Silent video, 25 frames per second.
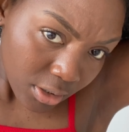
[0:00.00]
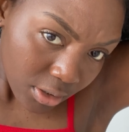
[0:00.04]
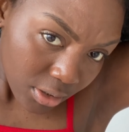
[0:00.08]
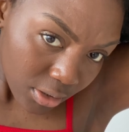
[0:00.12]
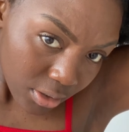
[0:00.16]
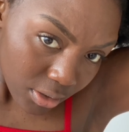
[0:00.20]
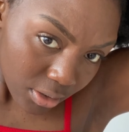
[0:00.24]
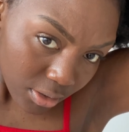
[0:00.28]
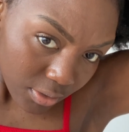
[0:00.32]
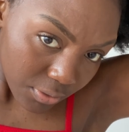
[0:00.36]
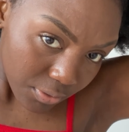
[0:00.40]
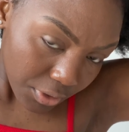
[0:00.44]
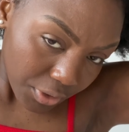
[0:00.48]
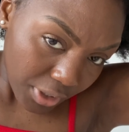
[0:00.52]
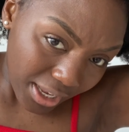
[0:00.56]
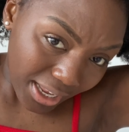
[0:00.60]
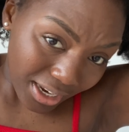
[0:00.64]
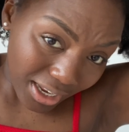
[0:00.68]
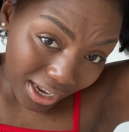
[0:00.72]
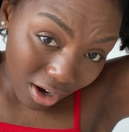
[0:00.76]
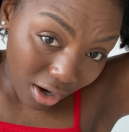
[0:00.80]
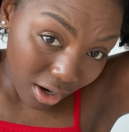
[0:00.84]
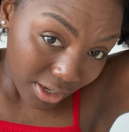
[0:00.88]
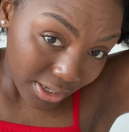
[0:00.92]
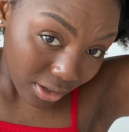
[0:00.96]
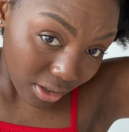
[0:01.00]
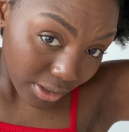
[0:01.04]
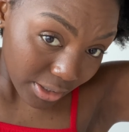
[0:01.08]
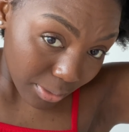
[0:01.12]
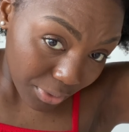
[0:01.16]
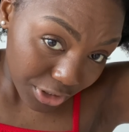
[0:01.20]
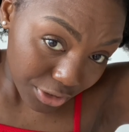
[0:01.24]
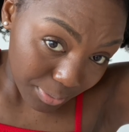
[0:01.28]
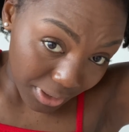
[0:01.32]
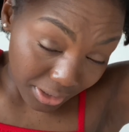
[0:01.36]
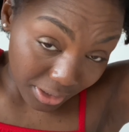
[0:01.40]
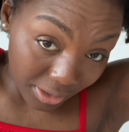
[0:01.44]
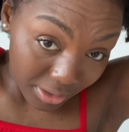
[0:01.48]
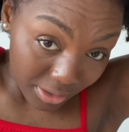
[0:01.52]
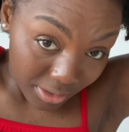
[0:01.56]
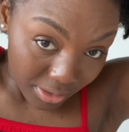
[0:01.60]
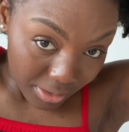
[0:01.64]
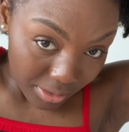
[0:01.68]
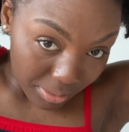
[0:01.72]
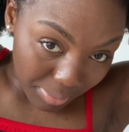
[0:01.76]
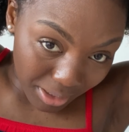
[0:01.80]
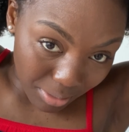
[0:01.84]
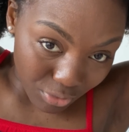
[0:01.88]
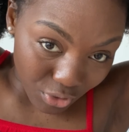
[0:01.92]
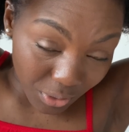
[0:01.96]
directly. You can
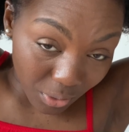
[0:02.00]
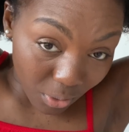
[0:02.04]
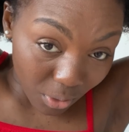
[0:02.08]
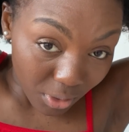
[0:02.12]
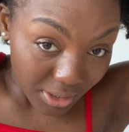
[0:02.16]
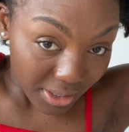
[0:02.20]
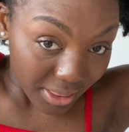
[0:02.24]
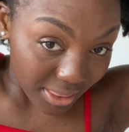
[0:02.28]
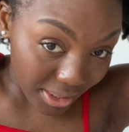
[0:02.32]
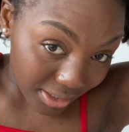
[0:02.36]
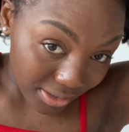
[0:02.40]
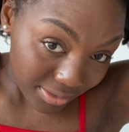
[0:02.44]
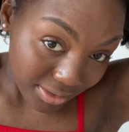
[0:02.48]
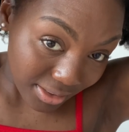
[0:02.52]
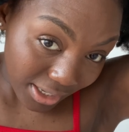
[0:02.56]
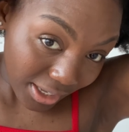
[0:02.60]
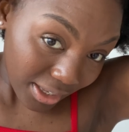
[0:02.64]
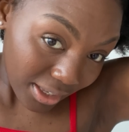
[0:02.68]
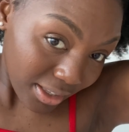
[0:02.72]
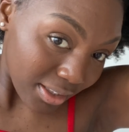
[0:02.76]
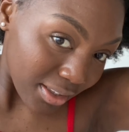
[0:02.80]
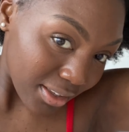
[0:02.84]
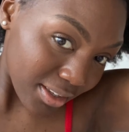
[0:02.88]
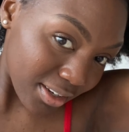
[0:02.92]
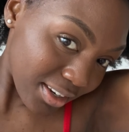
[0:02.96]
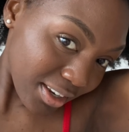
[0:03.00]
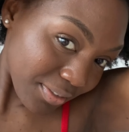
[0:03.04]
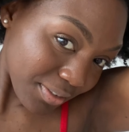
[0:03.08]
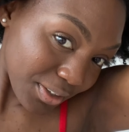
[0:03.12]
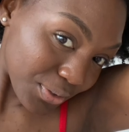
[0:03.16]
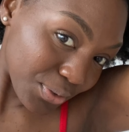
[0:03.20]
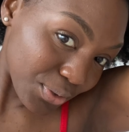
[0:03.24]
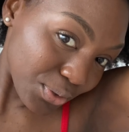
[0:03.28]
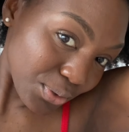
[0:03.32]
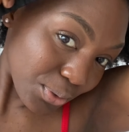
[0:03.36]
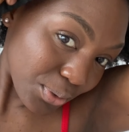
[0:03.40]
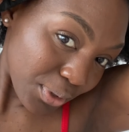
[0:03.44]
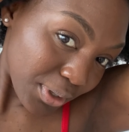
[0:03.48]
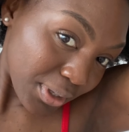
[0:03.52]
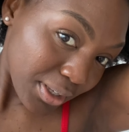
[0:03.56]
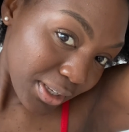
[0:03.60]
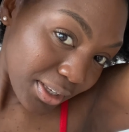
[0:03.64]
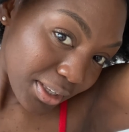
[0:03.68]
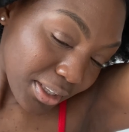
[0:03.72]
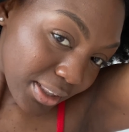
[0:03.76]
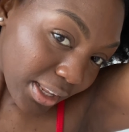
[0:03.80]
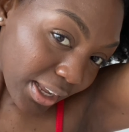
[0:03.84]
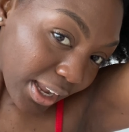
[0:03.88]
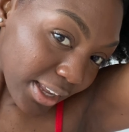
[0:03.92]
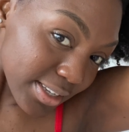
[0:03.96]
also wet the brush that you'll be using to brush
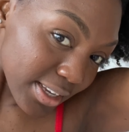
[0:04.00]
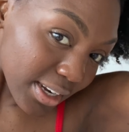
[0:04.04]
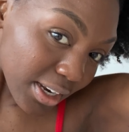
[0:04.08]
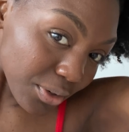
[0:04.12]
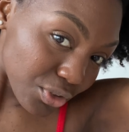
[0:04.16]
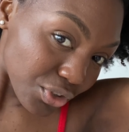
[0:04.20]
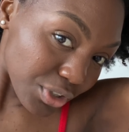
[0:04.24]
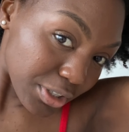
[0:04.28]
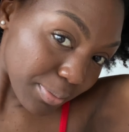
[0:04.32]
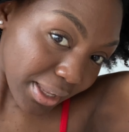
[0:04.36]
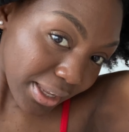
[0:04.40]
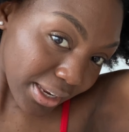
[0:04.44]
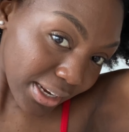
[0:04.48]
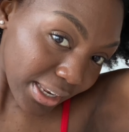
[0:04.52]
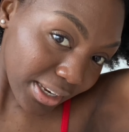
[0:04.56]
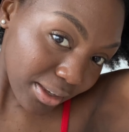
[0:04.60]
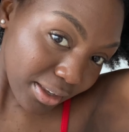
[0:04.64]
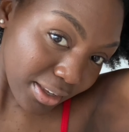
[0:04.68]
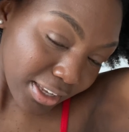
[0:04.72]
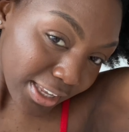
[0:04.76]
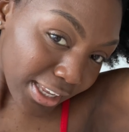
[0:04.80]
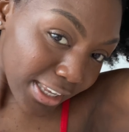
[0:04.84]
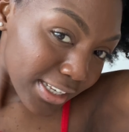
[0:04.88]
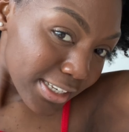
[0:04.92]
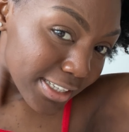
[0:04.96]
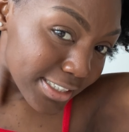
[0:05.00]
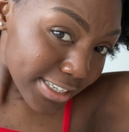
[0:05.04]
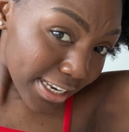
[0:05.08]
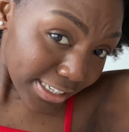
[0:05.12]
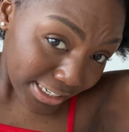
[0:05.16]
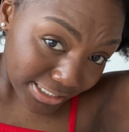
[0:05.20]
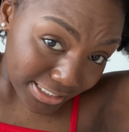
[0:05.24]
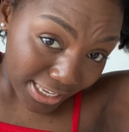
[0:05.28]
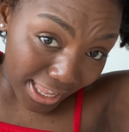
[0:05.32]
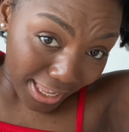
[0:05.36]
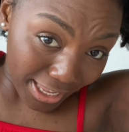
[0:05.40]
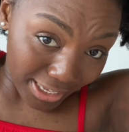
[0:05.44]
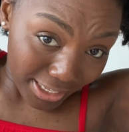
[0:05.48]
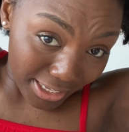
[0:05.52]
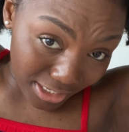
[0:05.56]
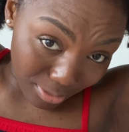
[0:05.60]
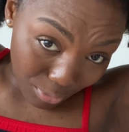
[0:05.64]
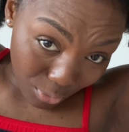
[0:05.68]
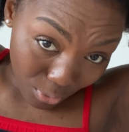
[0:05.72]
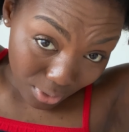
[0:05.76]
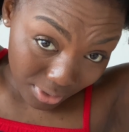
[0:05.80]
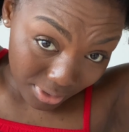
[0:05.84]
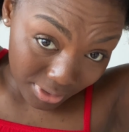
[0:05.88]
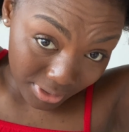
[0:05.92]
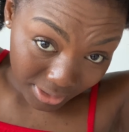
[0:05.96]
your hairline. Do it
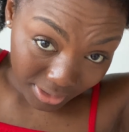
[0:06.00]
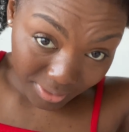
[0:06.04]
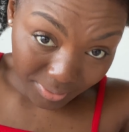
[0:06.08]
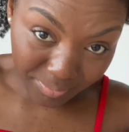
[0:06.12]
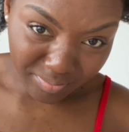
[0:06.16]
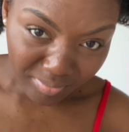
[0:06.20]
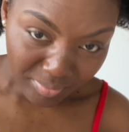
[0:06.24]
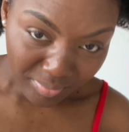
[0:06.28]
slowly, not too